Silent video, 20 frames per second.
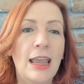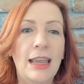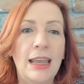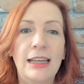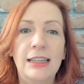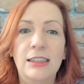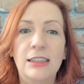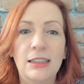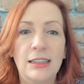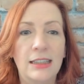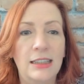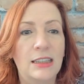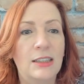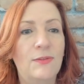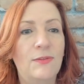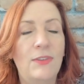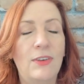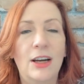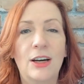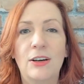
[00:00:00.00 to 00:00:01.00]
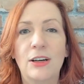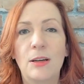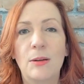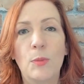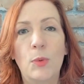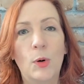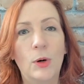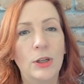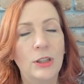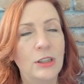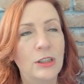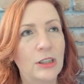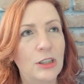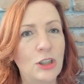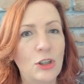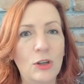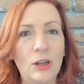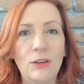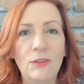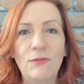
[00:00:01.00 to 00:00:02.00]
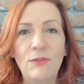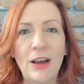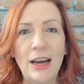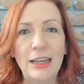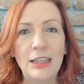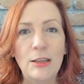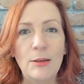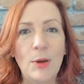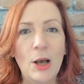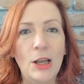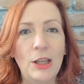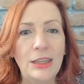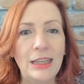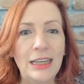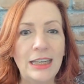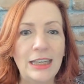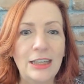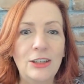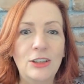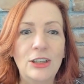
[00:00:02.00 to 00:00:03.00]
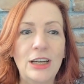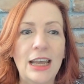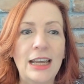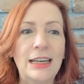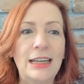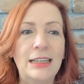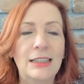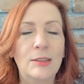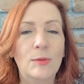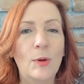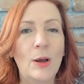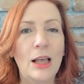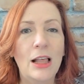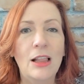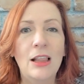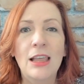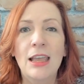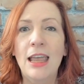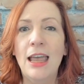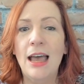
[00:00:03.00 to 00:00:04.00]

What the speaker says: It's very important. You can find them on the internet as well.